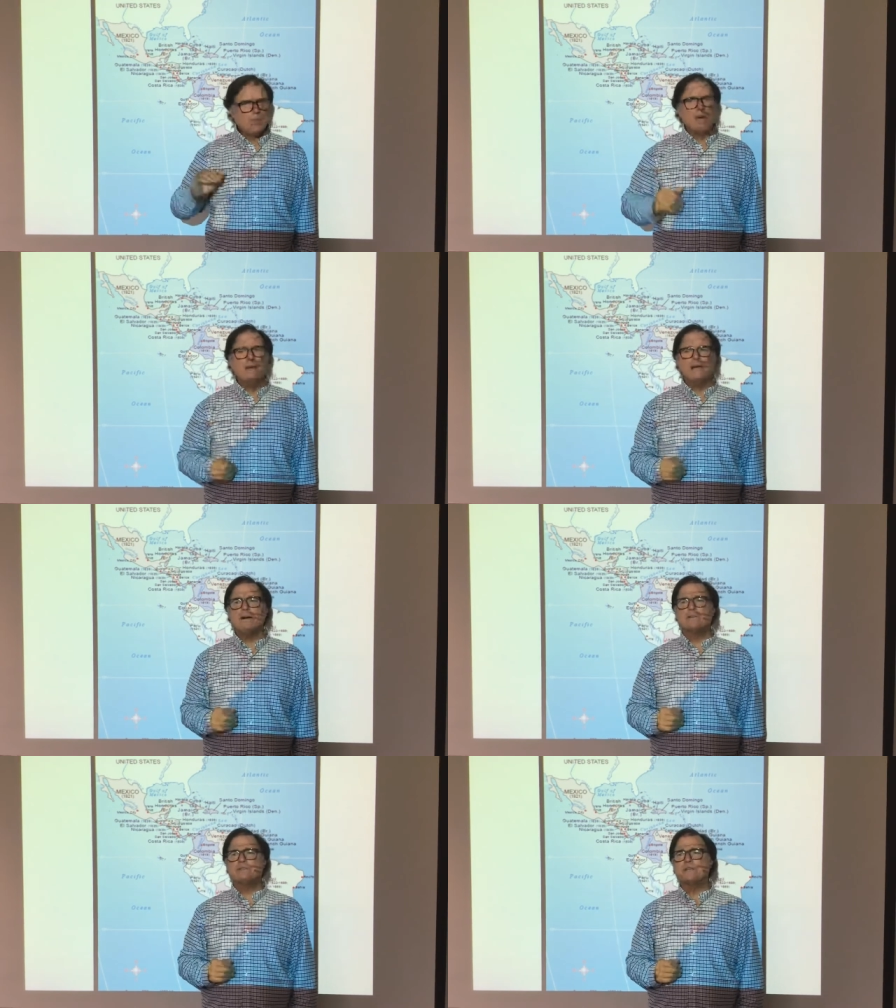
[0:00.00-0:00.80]
on
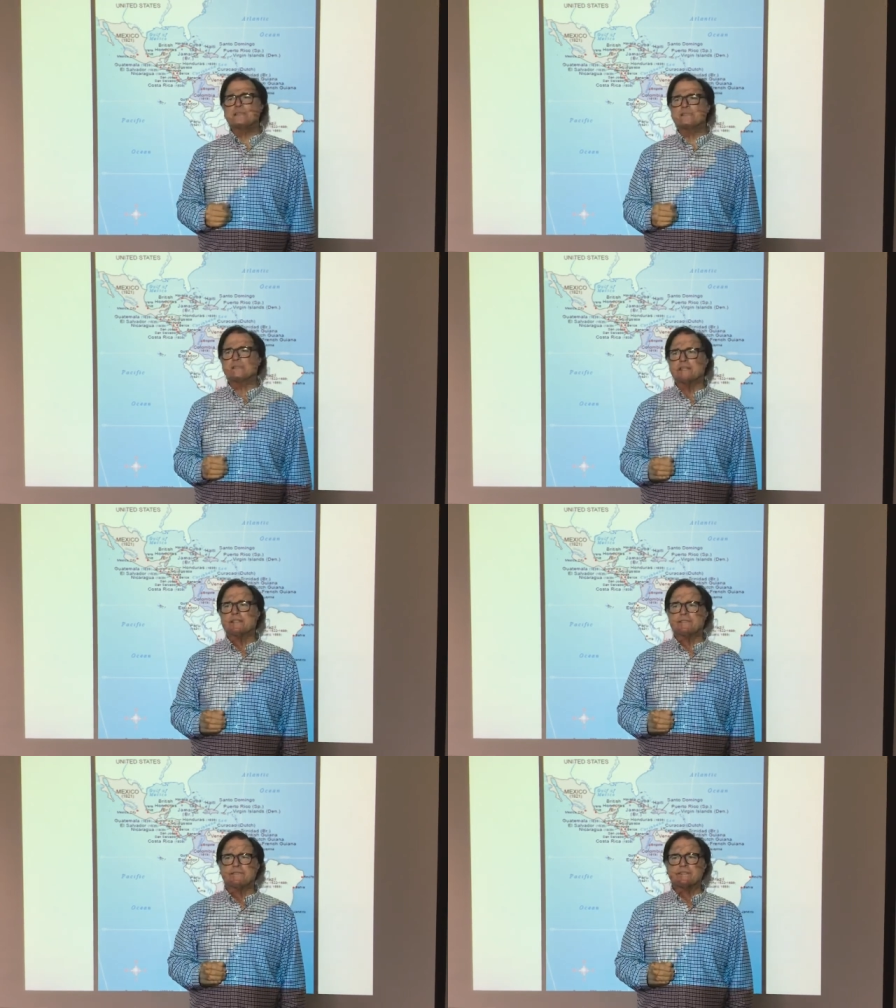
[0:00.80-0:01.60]
how it treats the
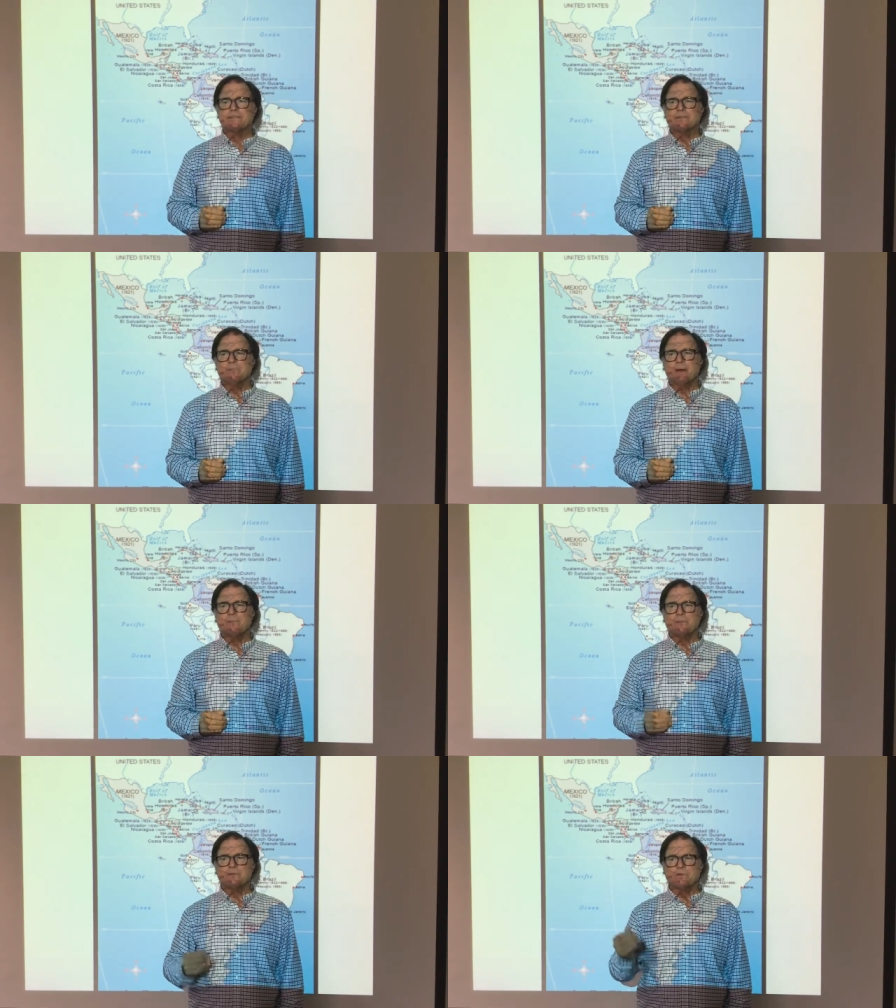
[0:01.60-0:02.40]
least of its members.